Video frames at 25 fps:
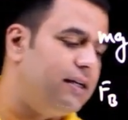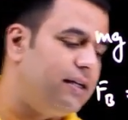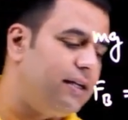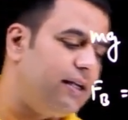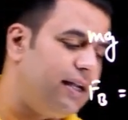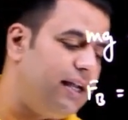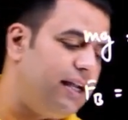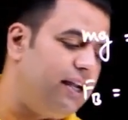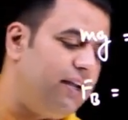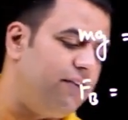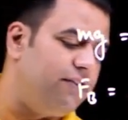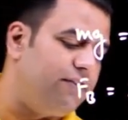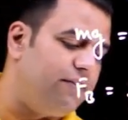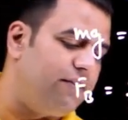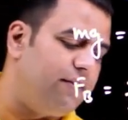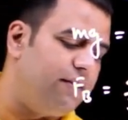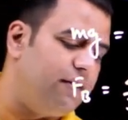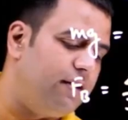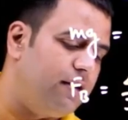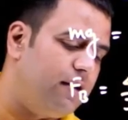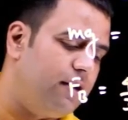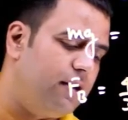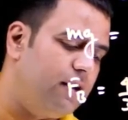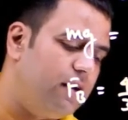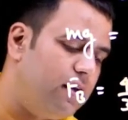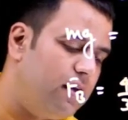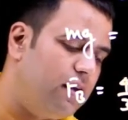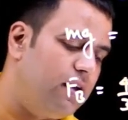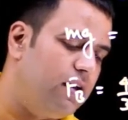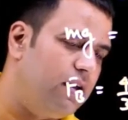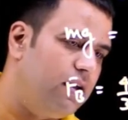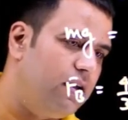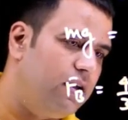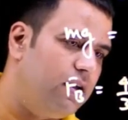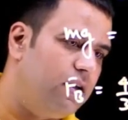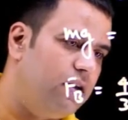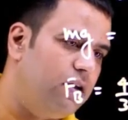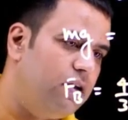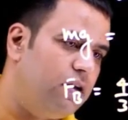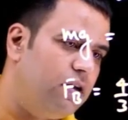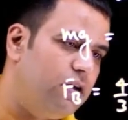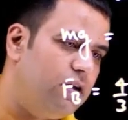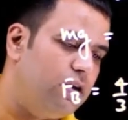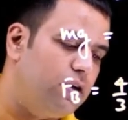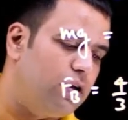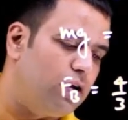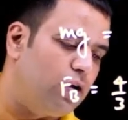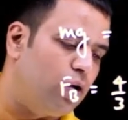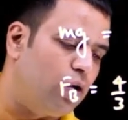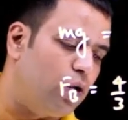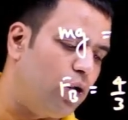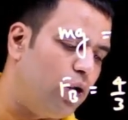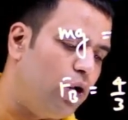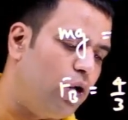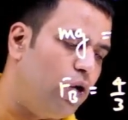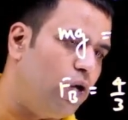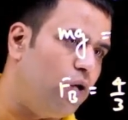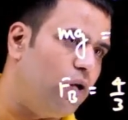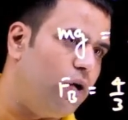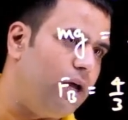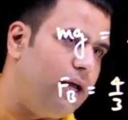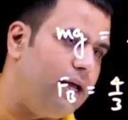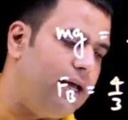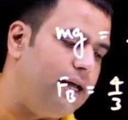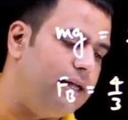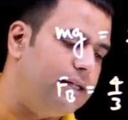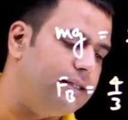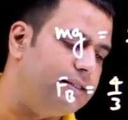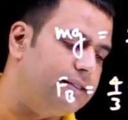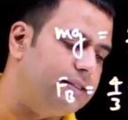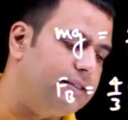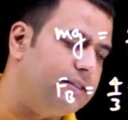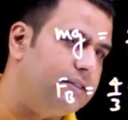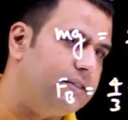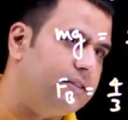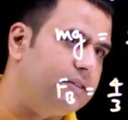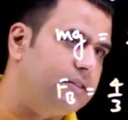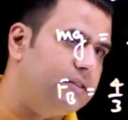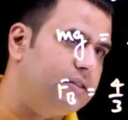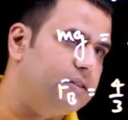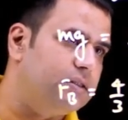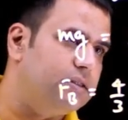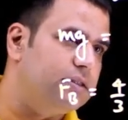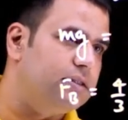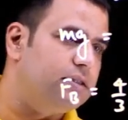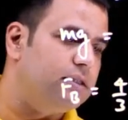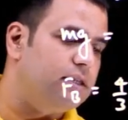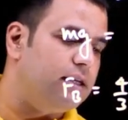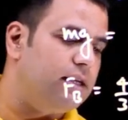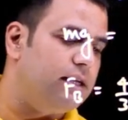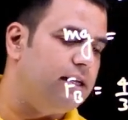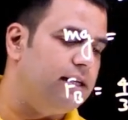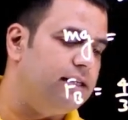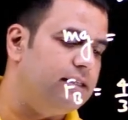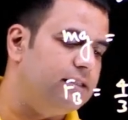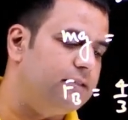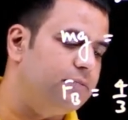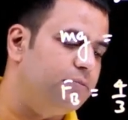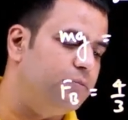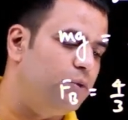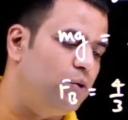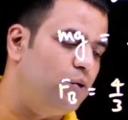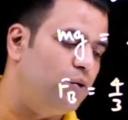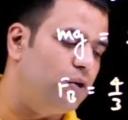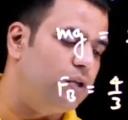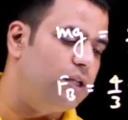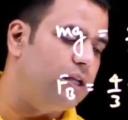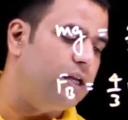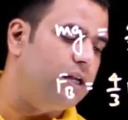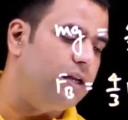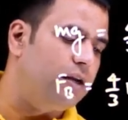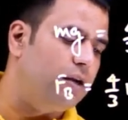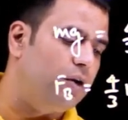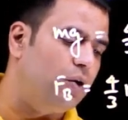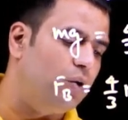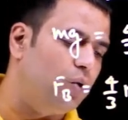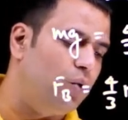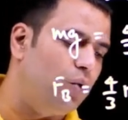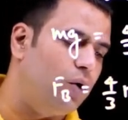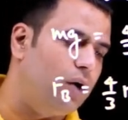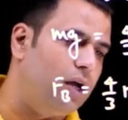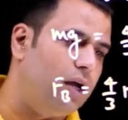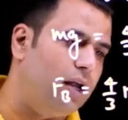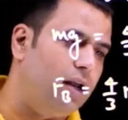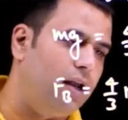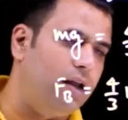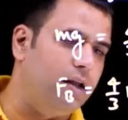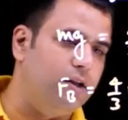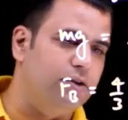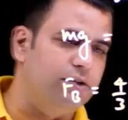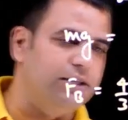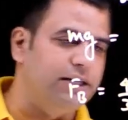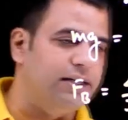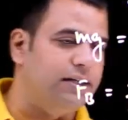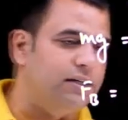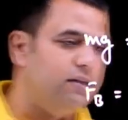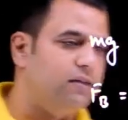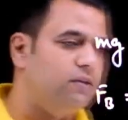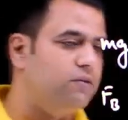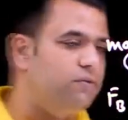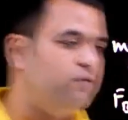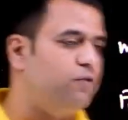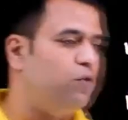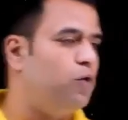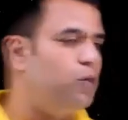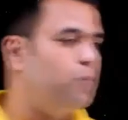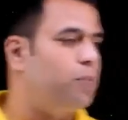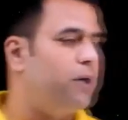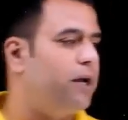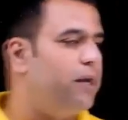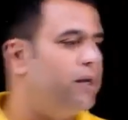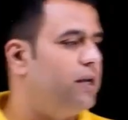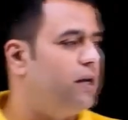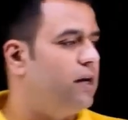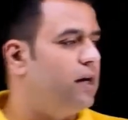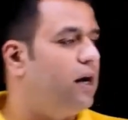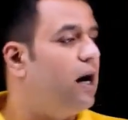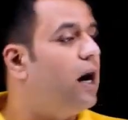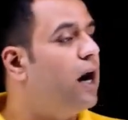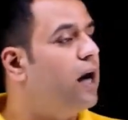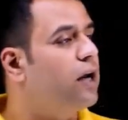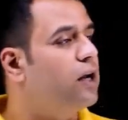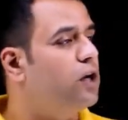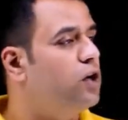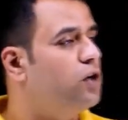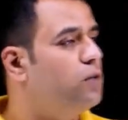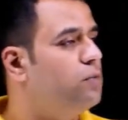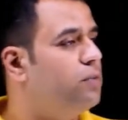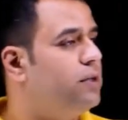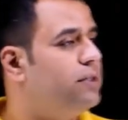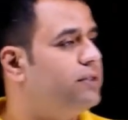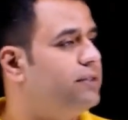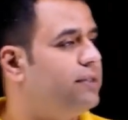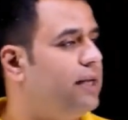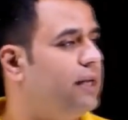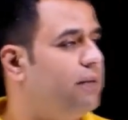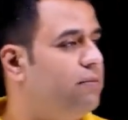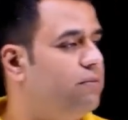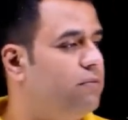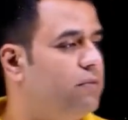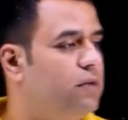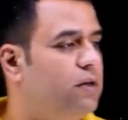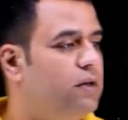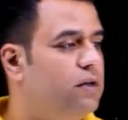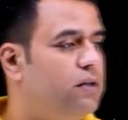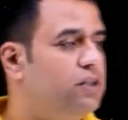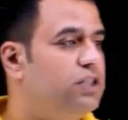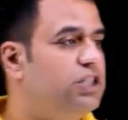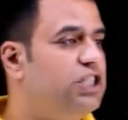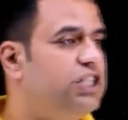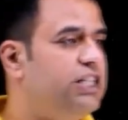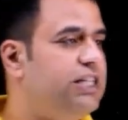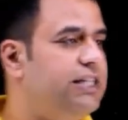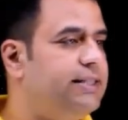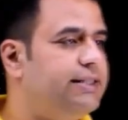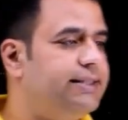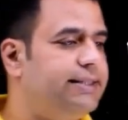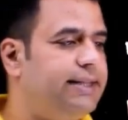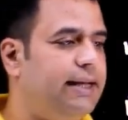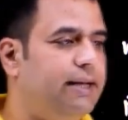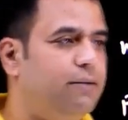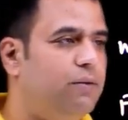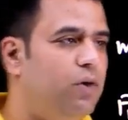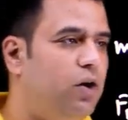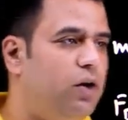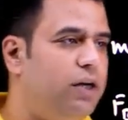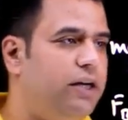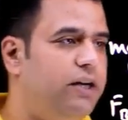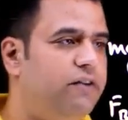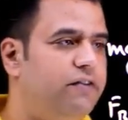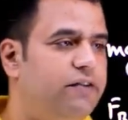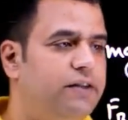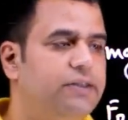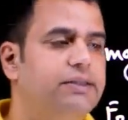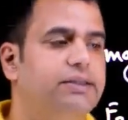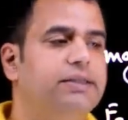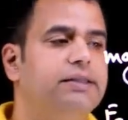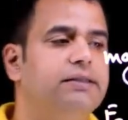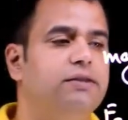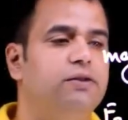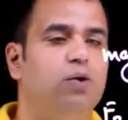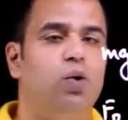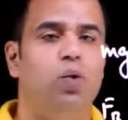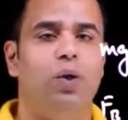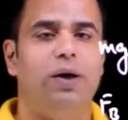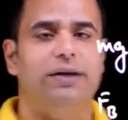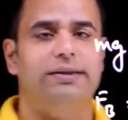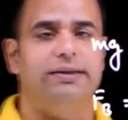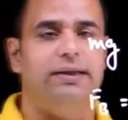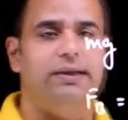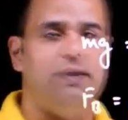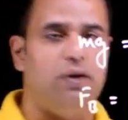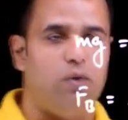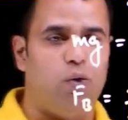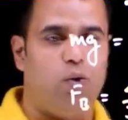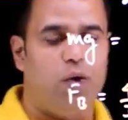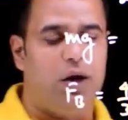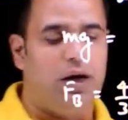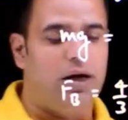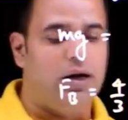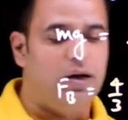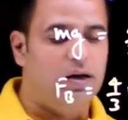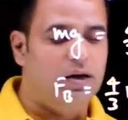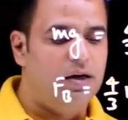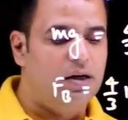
if rho s is more than rho L. You see, 4 pi r cube is same, g is same, only difference is rho s and rho L.